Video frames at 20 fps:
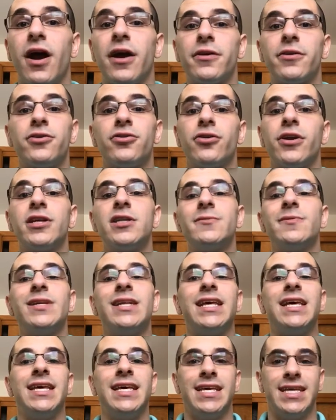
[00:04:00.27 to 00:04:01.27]
find a
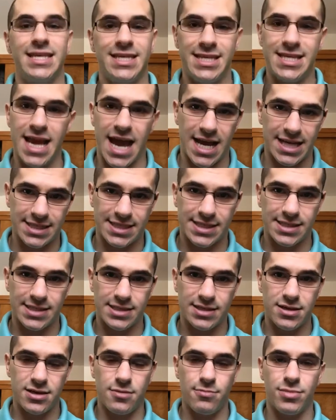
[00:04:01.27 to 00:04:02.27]
derangement?
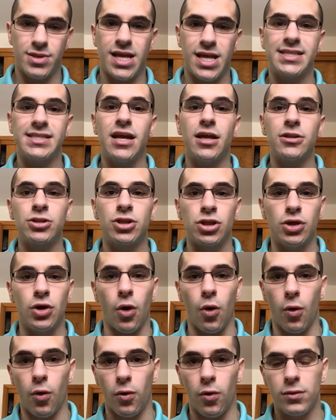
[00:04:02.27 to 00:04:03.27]
Yes, but that's not the
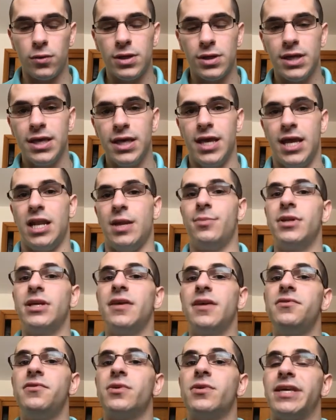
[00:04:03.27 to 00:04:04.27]
goal. And I'm going
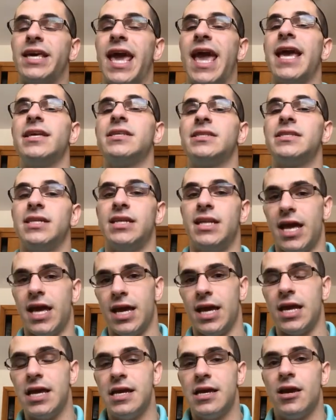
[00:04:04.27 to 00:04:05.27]
to give you a case
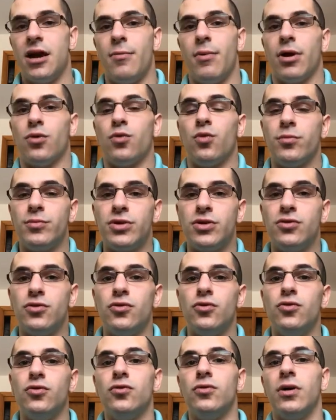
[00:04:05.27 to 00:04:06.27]
today about a woman
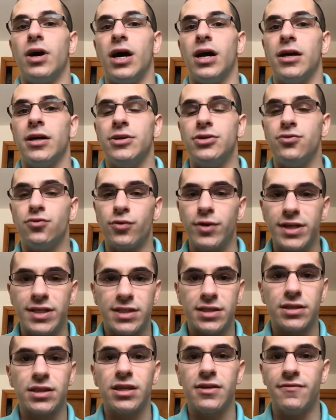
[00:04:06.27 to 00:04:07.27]
who I
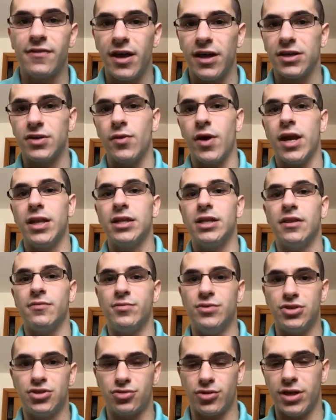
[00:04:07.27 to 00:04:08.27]
recently evaluated and
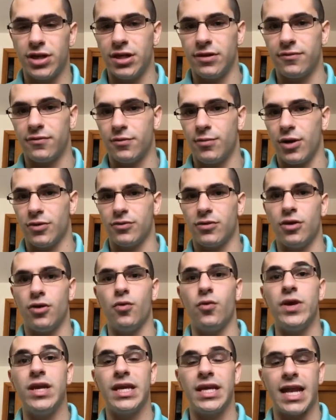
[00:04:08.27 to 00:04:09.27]
have been treating for about
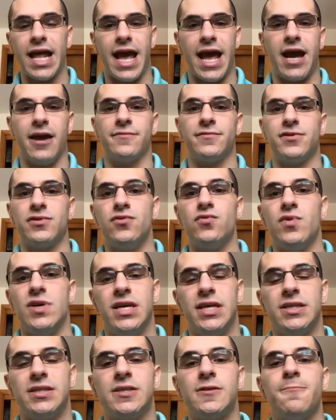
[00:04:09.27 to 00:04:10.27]
a week and a half, 2
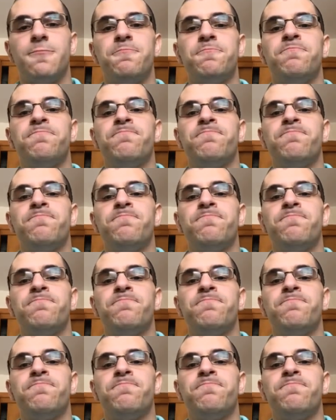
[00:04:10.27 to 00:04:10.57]
weeks,